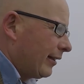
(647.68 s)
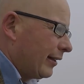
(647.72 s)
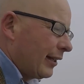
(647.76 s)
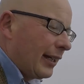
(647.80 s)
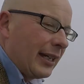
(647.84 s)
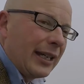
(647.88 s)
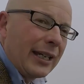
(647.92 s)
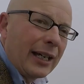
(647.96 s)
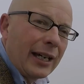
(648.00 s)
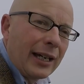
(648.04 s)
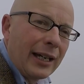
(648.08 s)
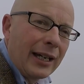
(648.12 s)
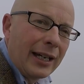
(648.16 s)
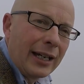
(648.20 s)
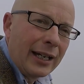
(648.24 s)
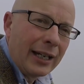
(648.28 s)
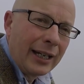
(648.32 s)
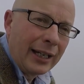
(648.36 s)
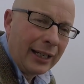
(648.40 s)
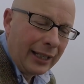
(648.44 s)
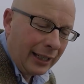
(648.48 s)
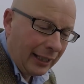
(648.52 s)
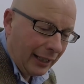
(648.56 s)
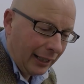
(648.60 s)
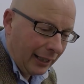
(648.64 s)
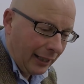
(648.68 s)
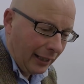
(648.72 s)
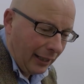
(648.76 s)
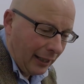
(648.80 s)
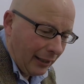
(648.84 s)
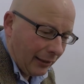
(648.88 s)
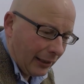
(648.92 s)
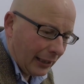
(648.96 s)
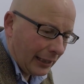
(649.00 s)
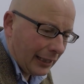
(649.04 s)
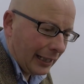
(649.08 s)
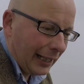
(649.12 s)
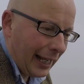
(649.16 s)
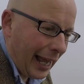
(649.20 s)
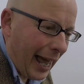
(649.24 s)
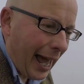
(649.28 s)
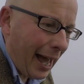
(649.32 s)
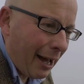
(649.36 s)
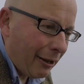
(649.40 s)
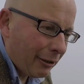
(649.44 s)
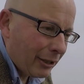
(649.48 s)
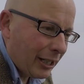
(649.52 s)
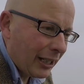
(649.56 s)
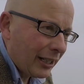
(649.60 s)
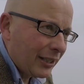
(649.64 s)
the uh, the
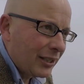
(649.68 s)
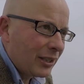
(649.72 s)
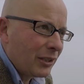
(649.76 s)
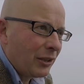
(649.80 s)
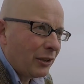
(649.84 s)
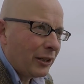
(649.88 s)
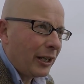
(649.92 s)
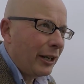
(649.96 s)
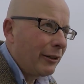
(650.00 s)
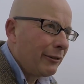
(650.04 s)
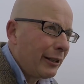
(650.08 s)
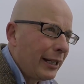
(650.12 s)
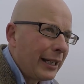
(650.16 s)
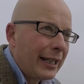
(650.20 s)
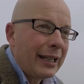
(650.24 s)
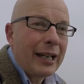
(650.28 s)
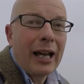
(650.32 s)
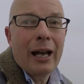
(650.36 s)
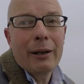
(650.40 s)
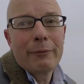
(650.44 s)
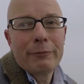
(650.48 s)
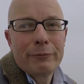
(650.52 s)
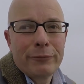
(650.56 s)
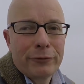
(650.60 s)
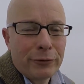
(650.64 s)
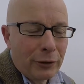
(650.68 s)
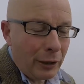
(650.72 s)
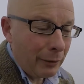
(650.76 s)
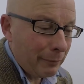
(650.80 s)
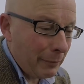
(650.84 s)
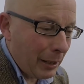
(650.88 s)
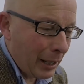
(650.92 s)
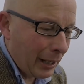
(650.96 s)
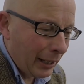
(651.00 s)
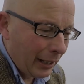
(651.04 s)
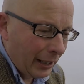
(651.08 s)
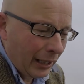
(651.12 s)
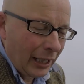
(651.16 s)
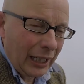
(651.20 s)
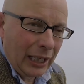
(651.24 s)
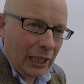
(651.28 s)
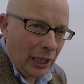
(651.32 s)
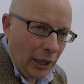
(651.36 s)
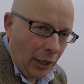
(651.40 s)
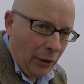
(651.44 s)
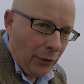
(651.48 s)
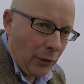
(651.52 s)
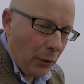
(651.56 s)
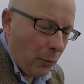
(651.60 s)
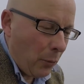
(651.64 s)
cloud has not only come from
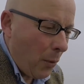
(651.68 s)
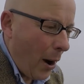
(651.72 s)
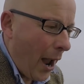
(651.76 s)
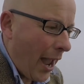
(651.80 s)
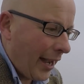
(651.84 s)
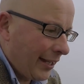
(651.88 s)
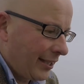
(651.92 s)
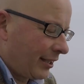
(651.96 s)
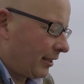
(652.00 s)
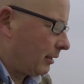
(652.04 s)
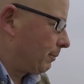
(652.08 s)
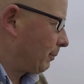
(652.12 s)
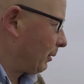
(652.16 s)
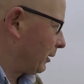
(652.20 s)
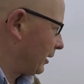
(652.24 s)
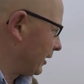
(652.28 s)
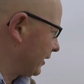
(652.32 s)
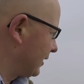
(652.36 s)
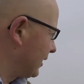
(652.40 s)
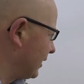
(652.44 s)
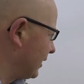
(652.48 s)
the west, but it's